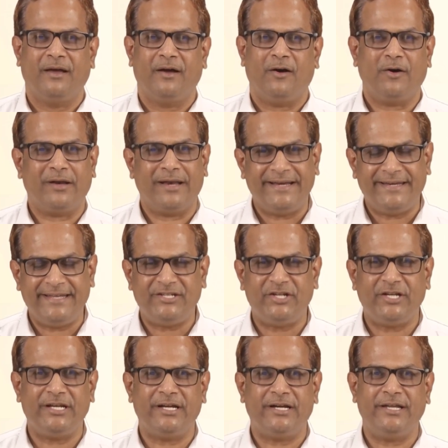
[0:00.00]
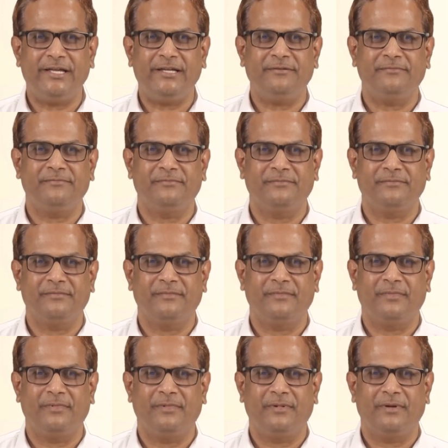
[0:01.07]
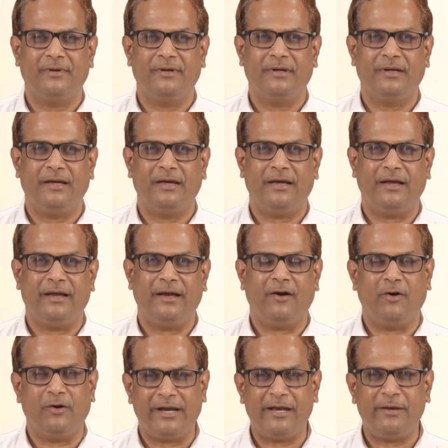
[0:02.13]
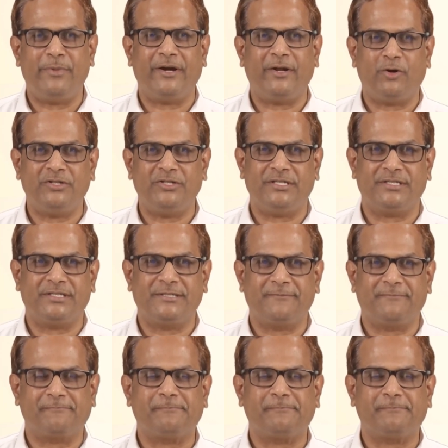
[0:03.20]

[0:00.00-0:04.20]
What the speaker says: online teaching learning, and online pedagogies.